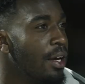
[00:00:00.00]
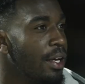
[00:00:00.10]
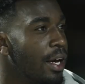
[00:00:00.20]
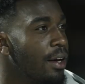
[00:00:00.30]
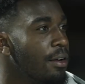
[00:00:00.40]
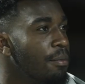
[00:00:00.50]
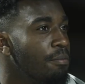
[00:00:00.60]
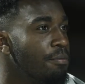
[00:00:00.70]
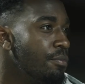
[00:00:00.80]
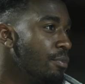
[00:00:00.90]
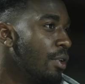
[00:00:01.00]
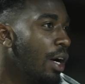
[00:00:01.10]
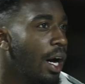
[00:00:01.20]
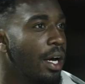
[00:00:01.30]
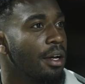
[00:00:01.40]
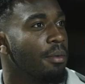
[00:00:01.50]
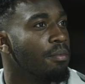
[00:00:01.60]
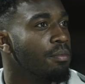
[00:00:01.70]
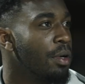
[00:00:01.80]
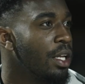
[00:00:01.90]
Yeah, I
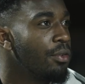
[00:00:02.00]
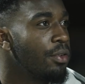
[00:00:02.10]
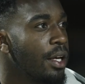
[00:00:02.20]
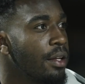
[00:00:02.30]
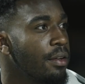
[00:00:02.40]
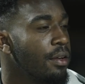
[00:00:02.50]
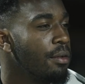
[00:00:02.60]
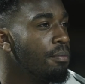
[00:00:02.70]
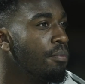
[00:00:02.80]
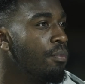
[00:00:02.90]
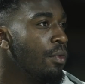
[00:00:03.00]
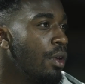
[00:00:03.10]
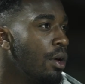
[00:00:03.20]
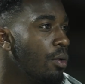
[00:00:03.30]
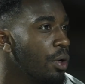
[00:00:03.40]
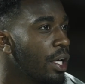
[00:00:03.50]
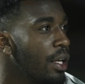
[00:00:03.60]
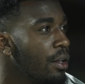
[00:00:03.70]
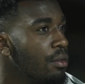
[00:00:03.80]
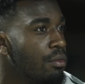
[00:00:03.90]
believe that we
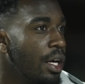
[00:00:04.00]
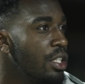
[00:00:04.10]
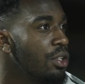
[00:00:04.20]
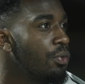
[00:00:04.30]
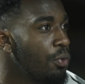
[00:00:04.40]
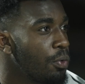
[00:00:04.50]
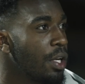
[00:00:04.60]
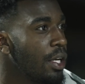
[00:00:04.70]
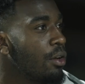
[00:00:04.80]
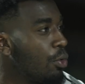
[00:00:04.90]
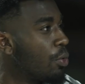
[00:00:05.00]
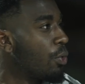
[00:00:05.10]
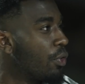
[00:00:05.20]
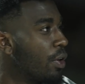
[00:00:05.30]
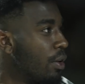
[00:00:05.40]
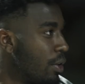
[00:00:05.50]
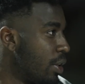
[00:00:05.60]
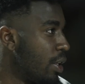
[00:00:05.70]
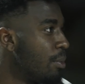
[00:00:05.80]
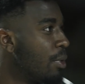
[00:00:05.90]
can achieve really good with the
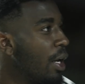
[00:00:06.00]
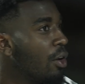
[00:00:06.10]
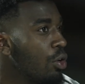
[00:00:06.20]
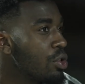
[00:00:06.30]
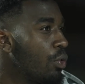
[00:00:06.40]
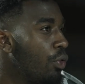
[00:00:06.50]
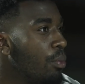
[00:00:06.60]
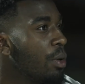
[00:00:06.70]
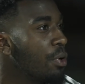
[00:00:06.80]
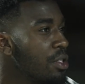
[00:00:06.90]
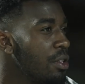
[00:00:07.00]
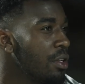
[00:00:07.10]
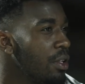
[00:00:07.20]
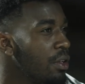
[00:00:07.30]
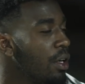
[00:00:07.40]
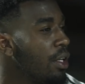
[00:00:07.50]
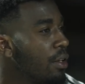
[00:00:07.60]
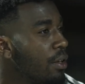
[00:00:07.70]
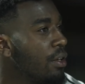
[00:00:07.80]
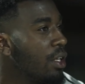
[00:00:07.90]
team here and also for me personally
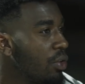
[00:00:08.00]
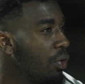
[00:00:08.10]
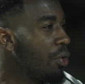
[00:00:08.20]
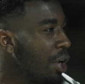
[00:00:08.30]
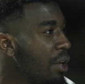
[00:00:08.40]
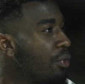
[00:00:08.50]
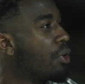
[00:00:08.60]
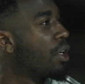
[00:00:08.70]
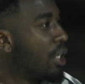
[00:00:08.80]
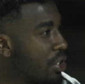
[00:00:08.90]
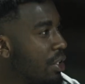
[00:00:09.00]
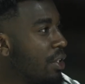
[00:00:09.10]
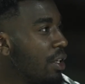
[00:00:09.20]
and individually for the national